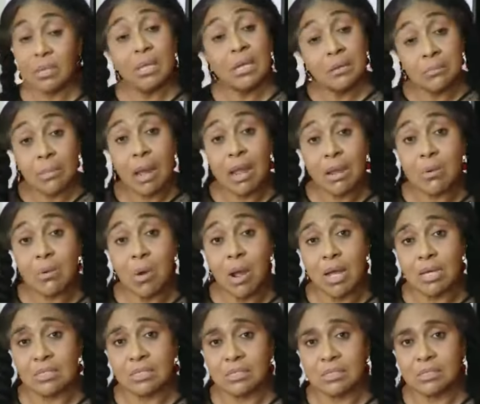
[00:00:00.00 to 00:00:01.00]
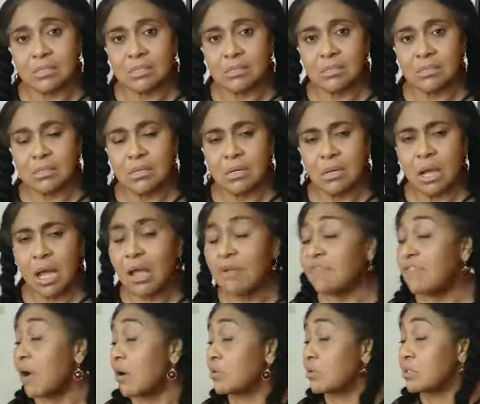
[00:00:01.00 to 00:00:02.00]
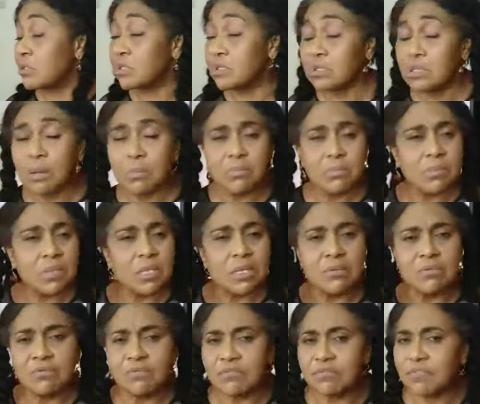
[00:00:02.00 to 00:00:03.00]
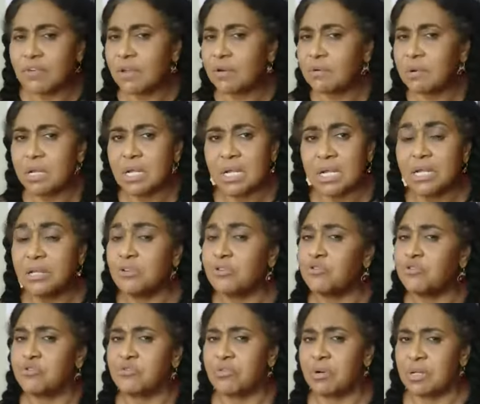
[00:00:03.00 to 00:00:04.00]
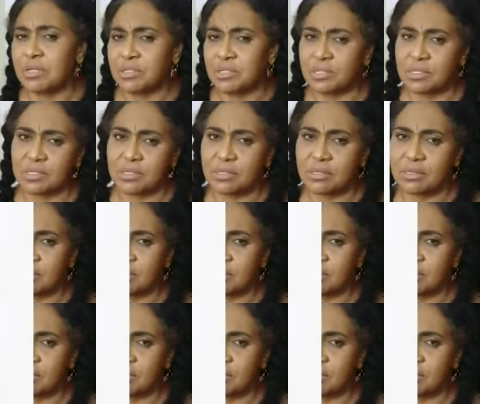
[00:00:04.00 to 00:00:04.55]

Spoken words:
In my quest, I found something very interesting.